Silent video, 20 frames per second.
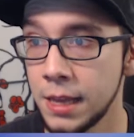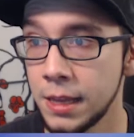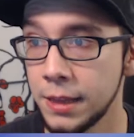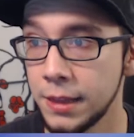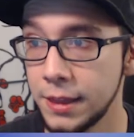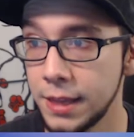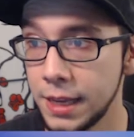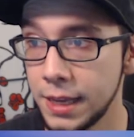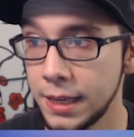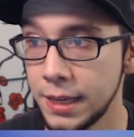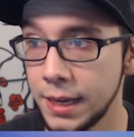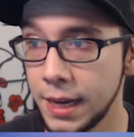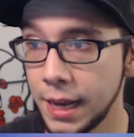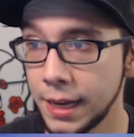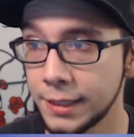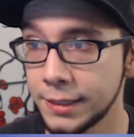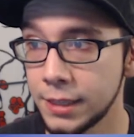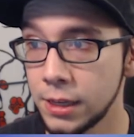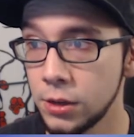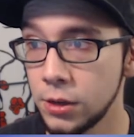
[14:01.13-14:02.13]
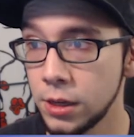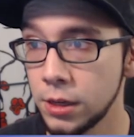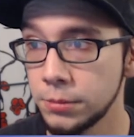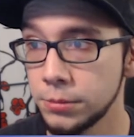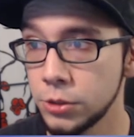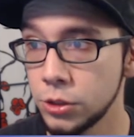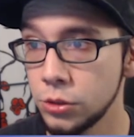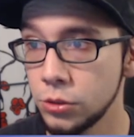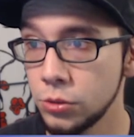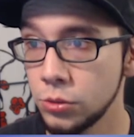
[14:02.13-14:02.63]
Then exile up
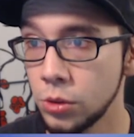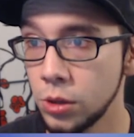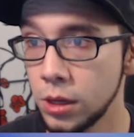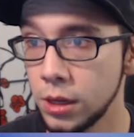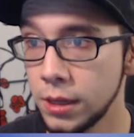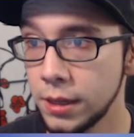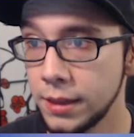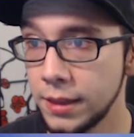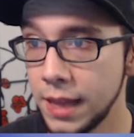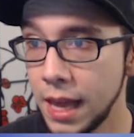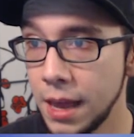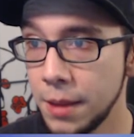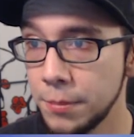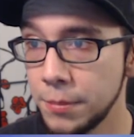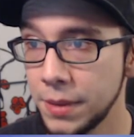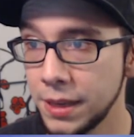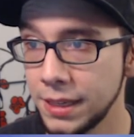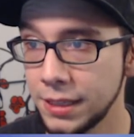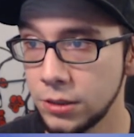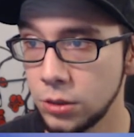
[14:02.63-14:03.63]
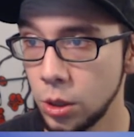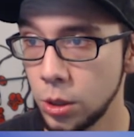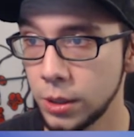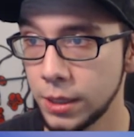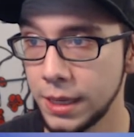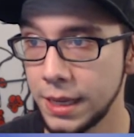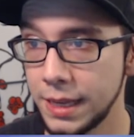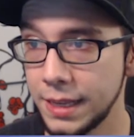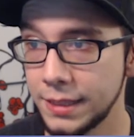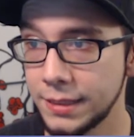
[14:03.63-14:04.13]
to that many
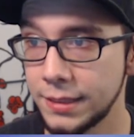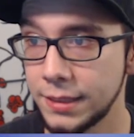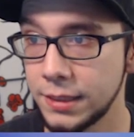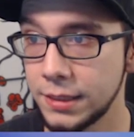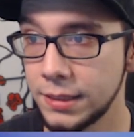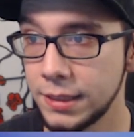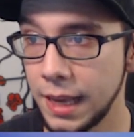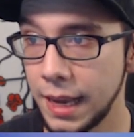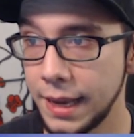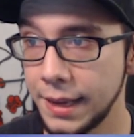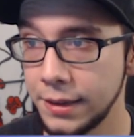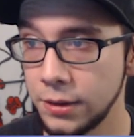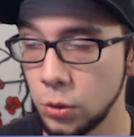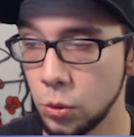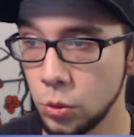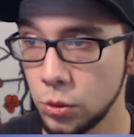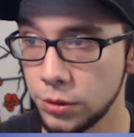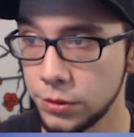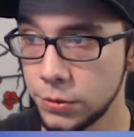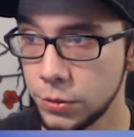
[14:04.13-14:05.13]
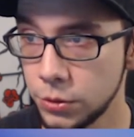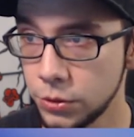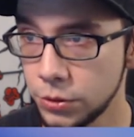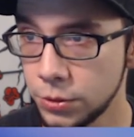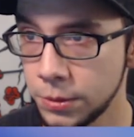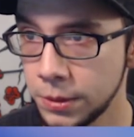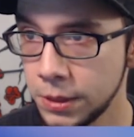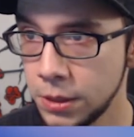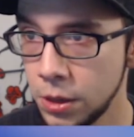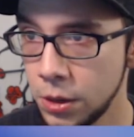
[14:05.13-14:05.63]
target instants and or
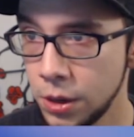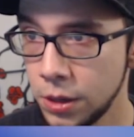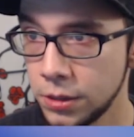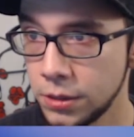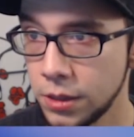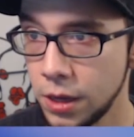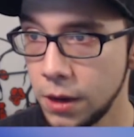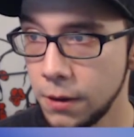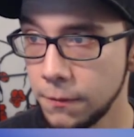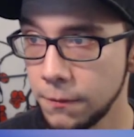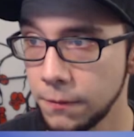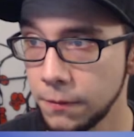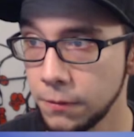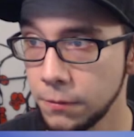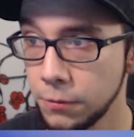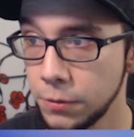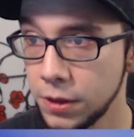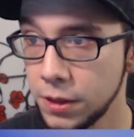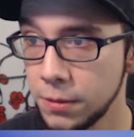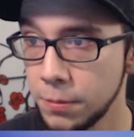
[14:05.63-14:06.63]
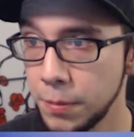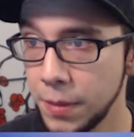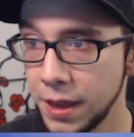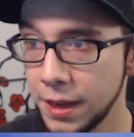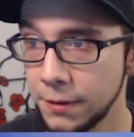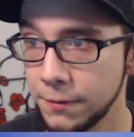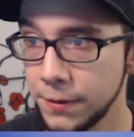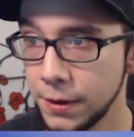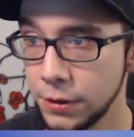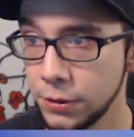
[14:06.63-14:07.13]
sorcery cards with
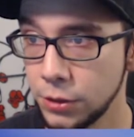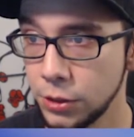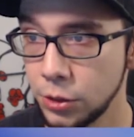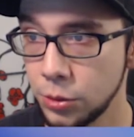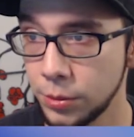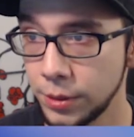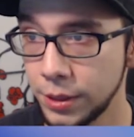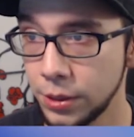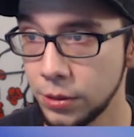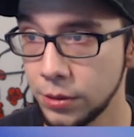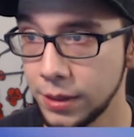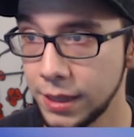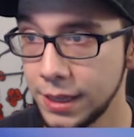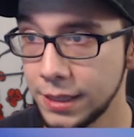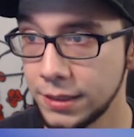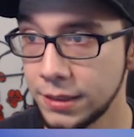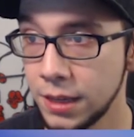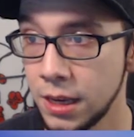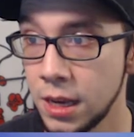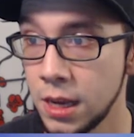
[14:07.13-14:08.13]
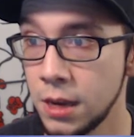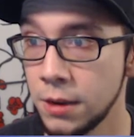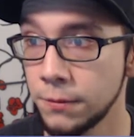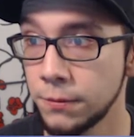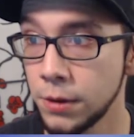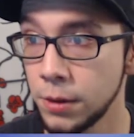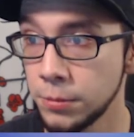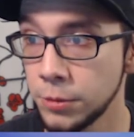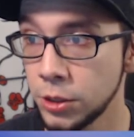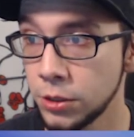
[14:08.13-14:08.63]
mana value 3 or less
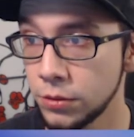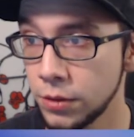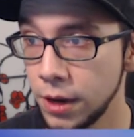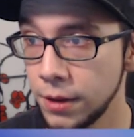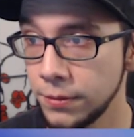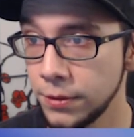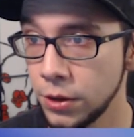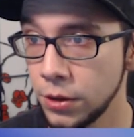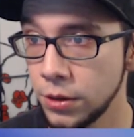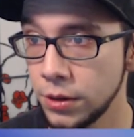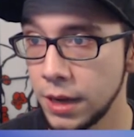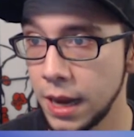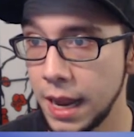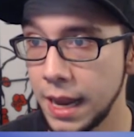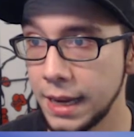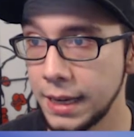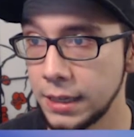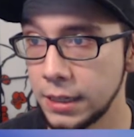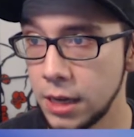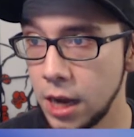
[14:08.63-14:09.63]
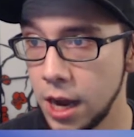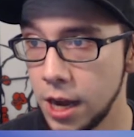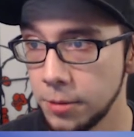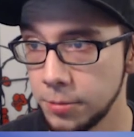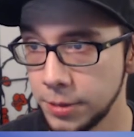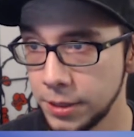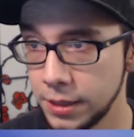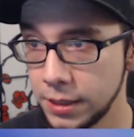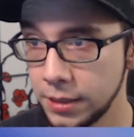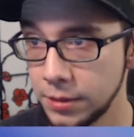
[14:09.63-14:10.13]
from your graveyard and
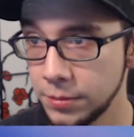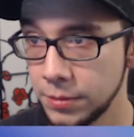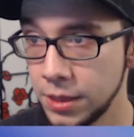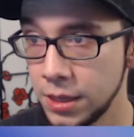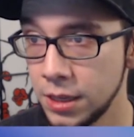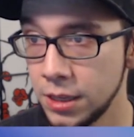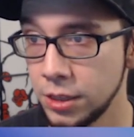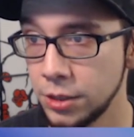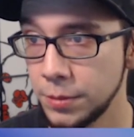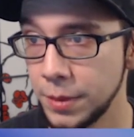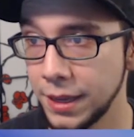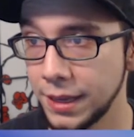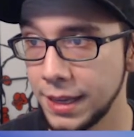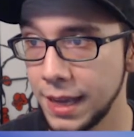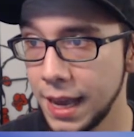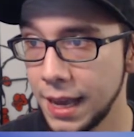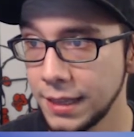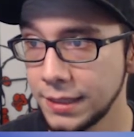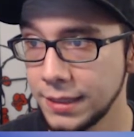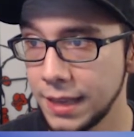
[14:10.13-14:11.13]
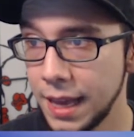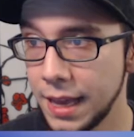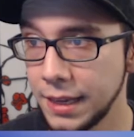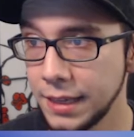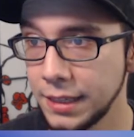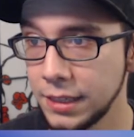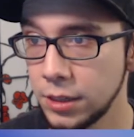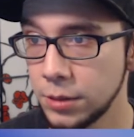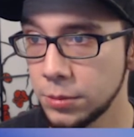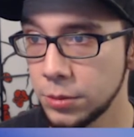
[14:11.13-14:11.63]
copy them. You may cast
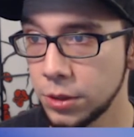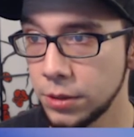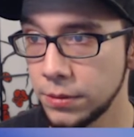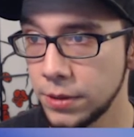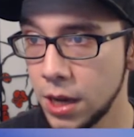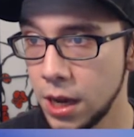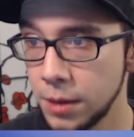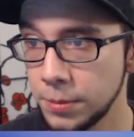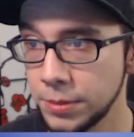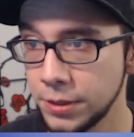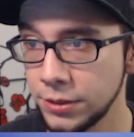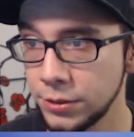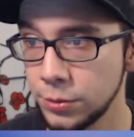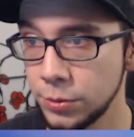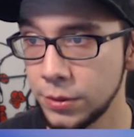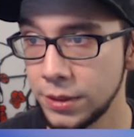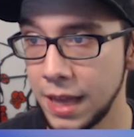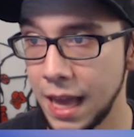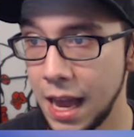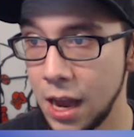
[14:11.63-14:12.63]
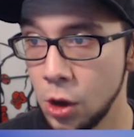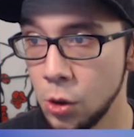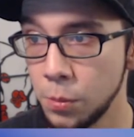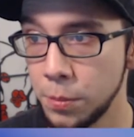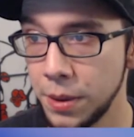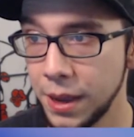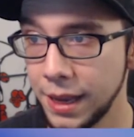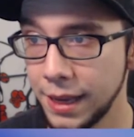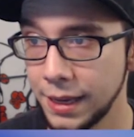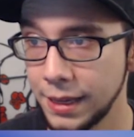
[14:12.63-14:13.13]
any number of copies without
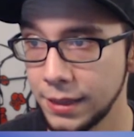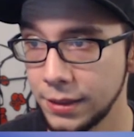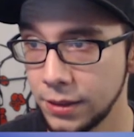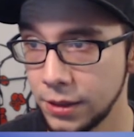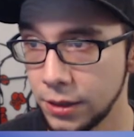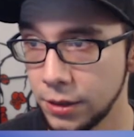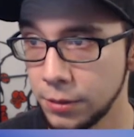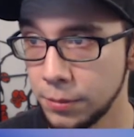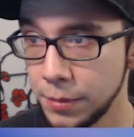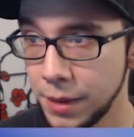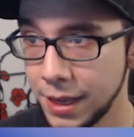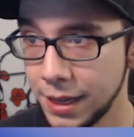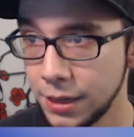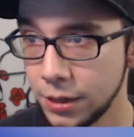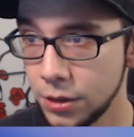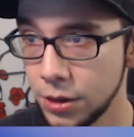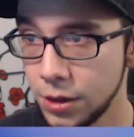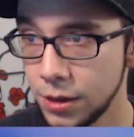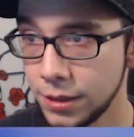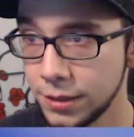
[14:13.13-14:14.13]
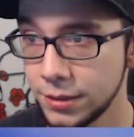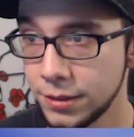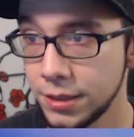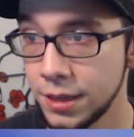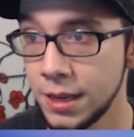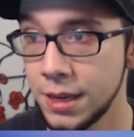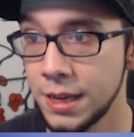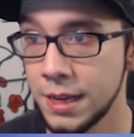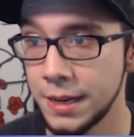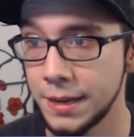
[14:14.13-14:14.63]
paying their mana cost.
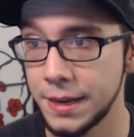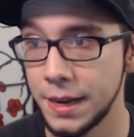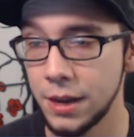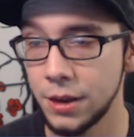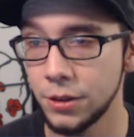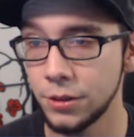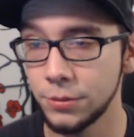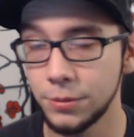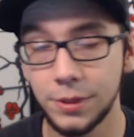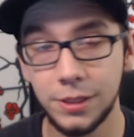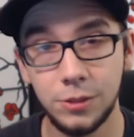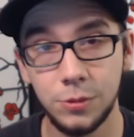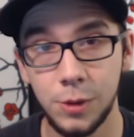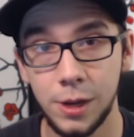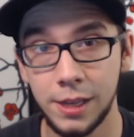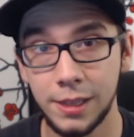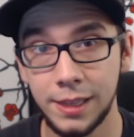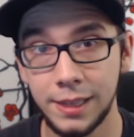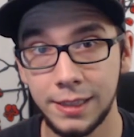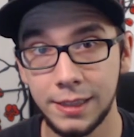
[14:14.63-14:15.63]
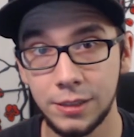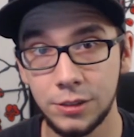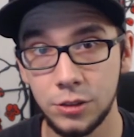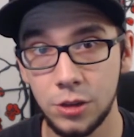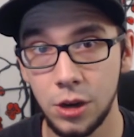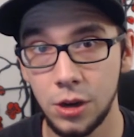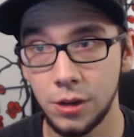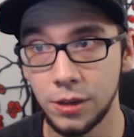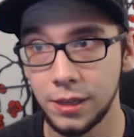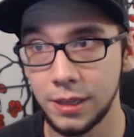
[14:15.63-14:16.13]
Now, the reason why I like this
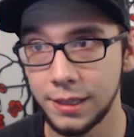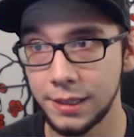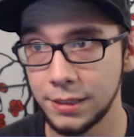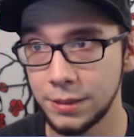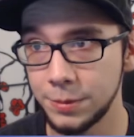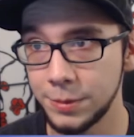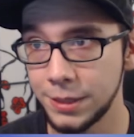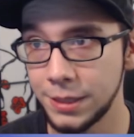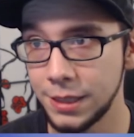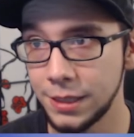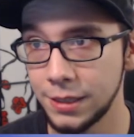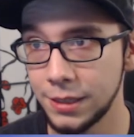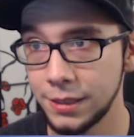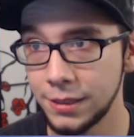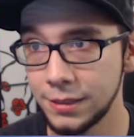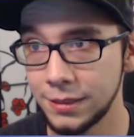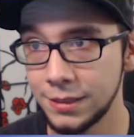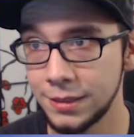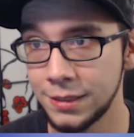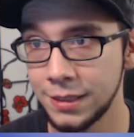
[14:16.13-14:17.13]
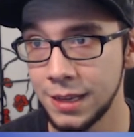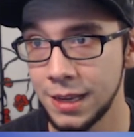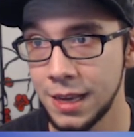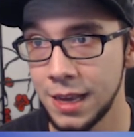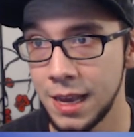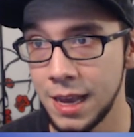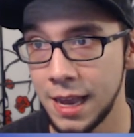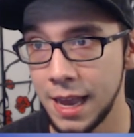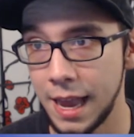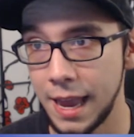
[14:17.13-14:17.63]
card is because,
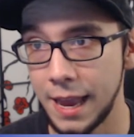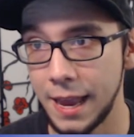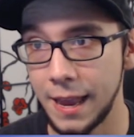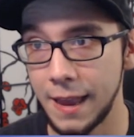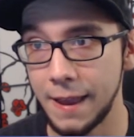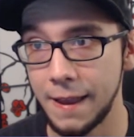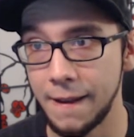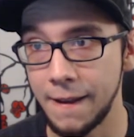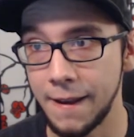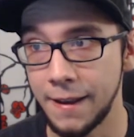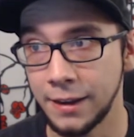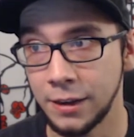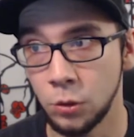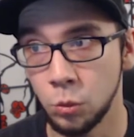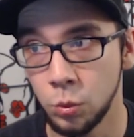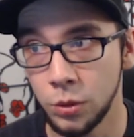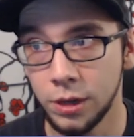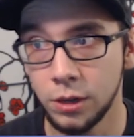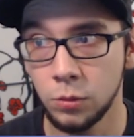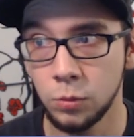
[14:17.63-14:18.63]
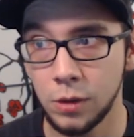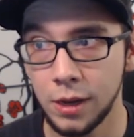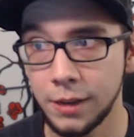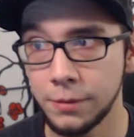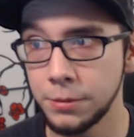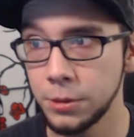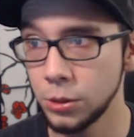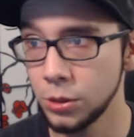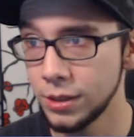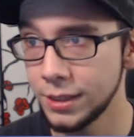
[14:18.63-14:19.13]
in a weird way,
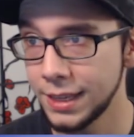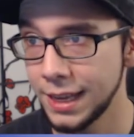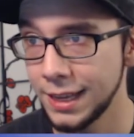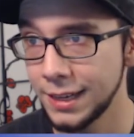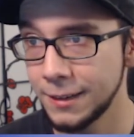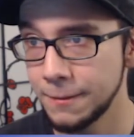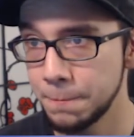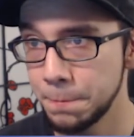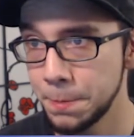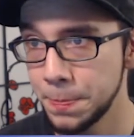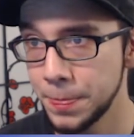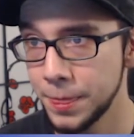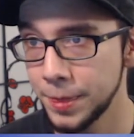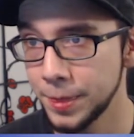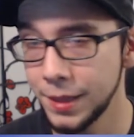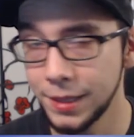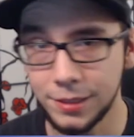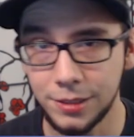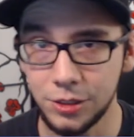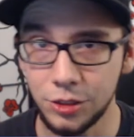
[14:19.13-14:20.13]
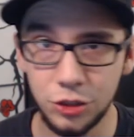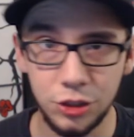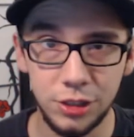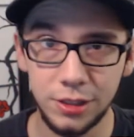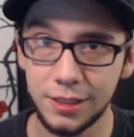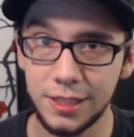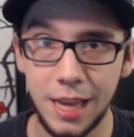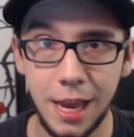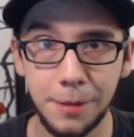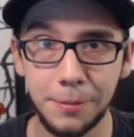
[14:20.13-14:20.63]
if you look at it, this is
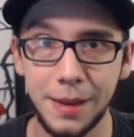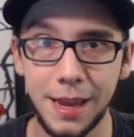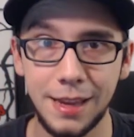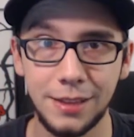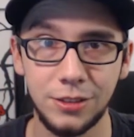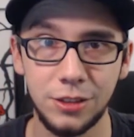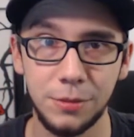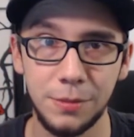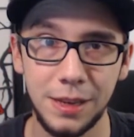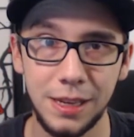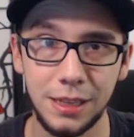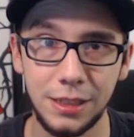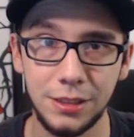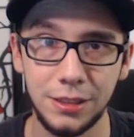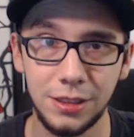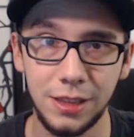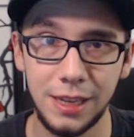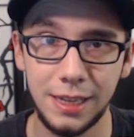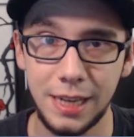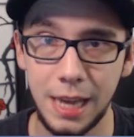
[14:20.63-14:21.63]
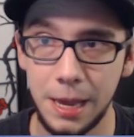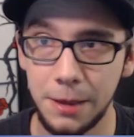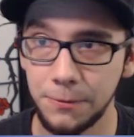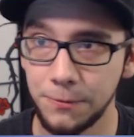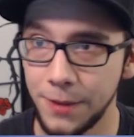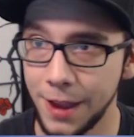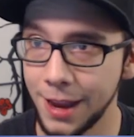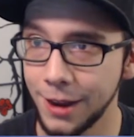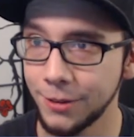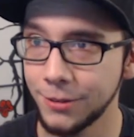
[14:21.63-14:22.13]
just Snapcaster Mage, like a
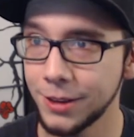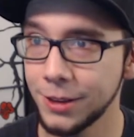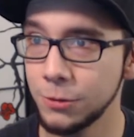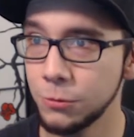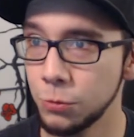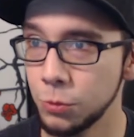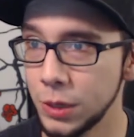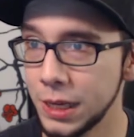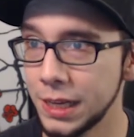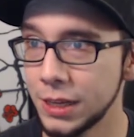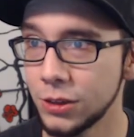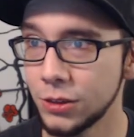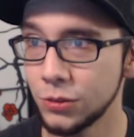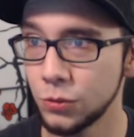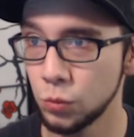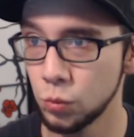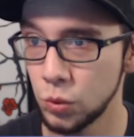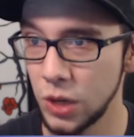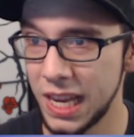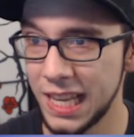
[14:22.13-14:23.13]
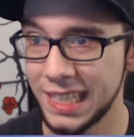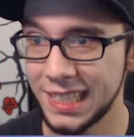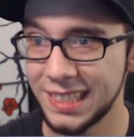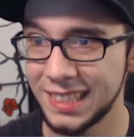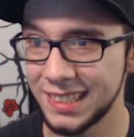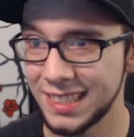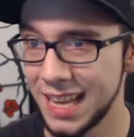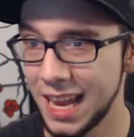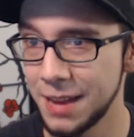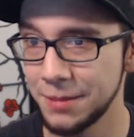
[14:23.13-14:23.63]
very weird red
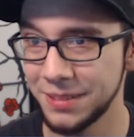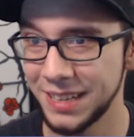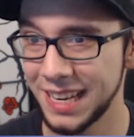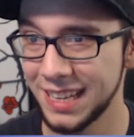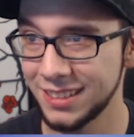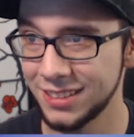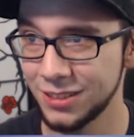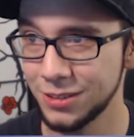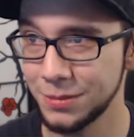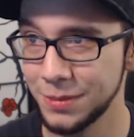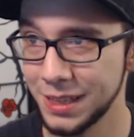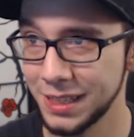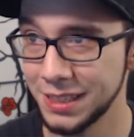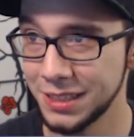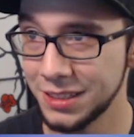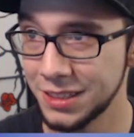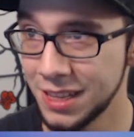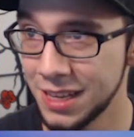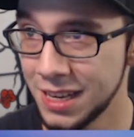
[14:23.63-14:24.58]
Snapcaster Mage.